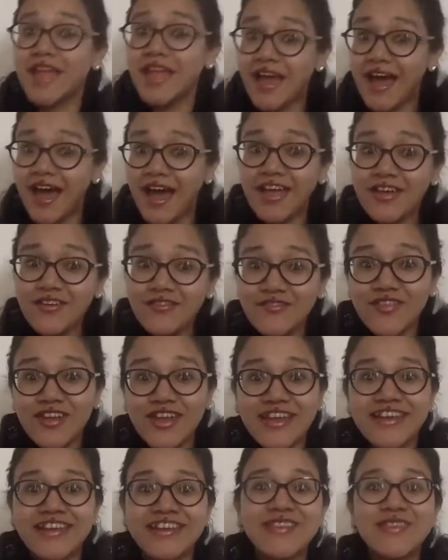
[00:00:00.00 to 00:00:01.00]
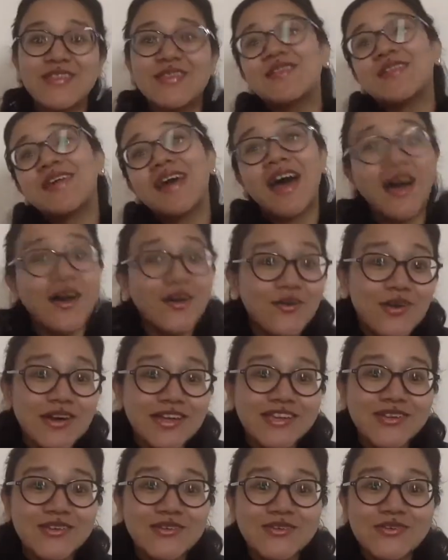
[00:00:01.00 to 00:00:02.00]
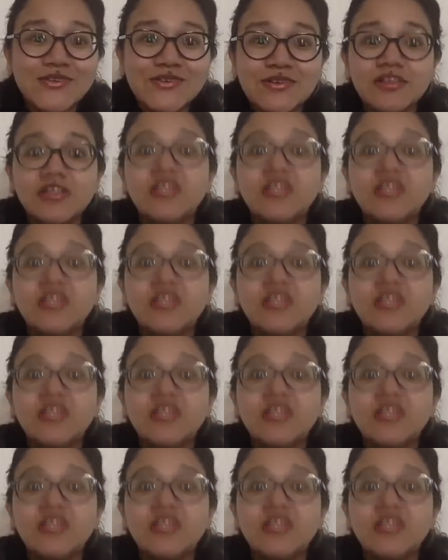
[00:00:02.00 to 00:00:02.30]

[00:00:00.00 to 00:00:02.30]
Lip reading: Hi friends, how are you?